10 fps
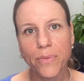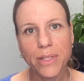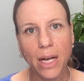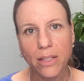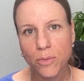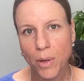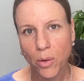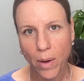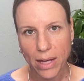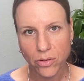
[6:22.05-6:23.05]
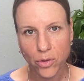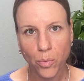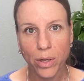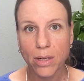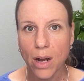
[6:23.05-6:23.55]
Doug's bequest
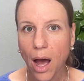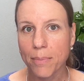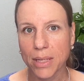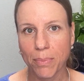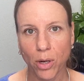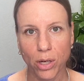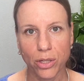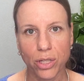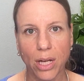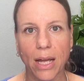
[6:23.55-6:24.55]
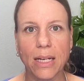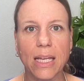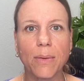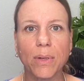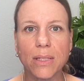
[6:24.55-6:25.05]
would not be purged and
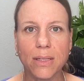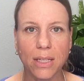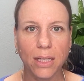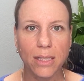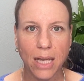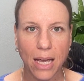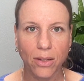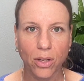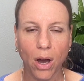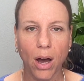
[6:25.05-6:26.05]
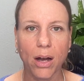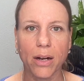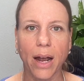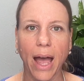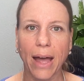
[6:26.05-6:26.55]
he would still take the
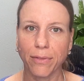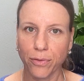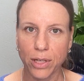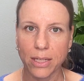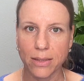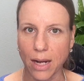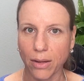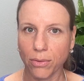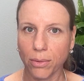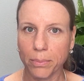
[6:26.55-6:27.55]
car at Frida's death.